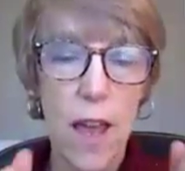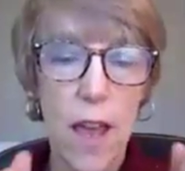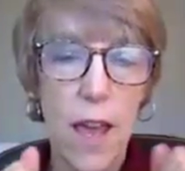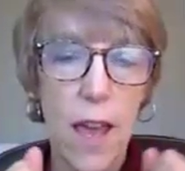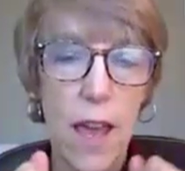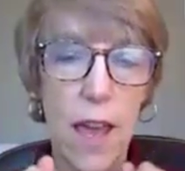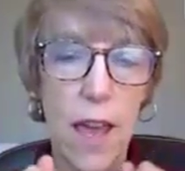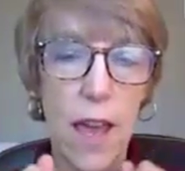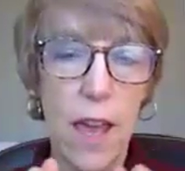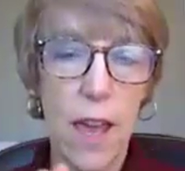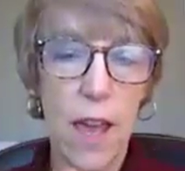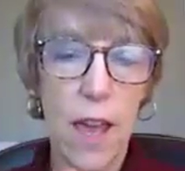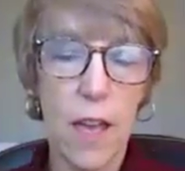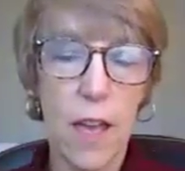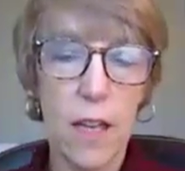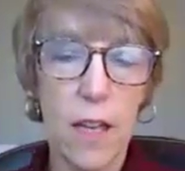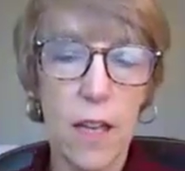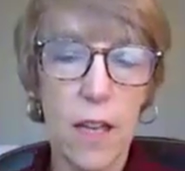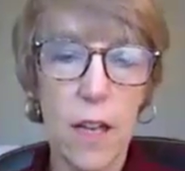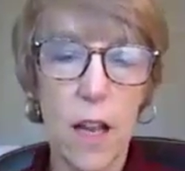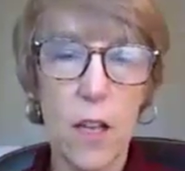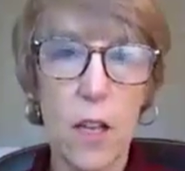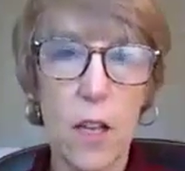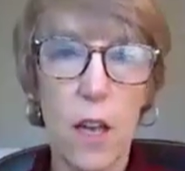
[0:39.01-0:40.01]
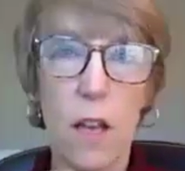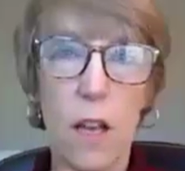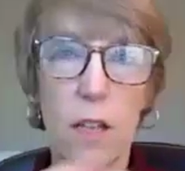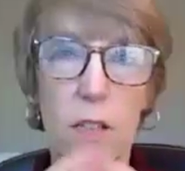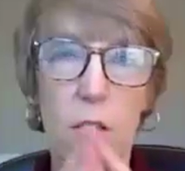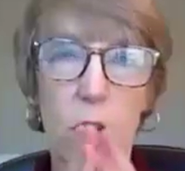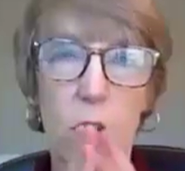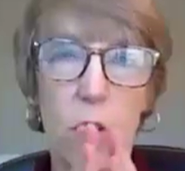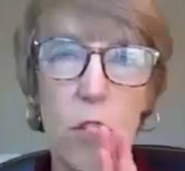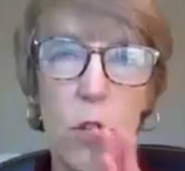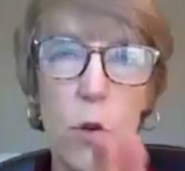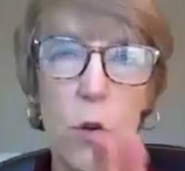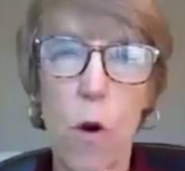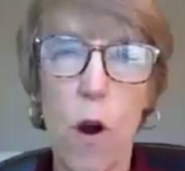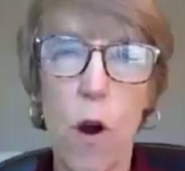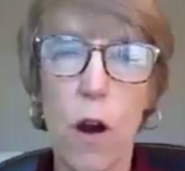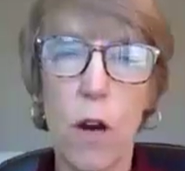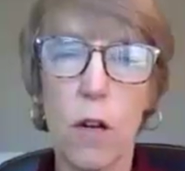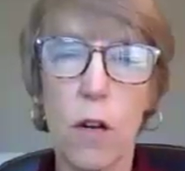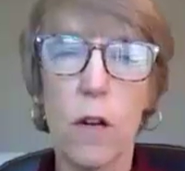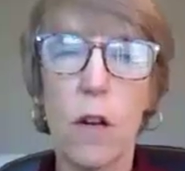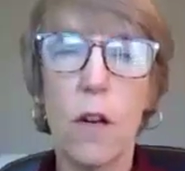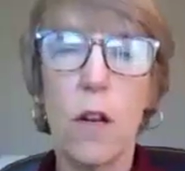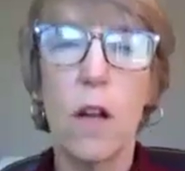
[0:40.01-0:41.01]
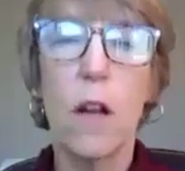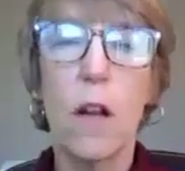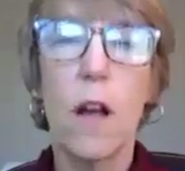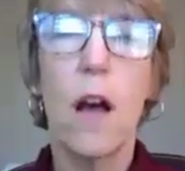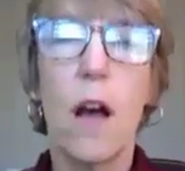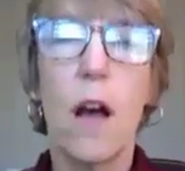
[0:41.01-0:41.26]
Sure. And so you are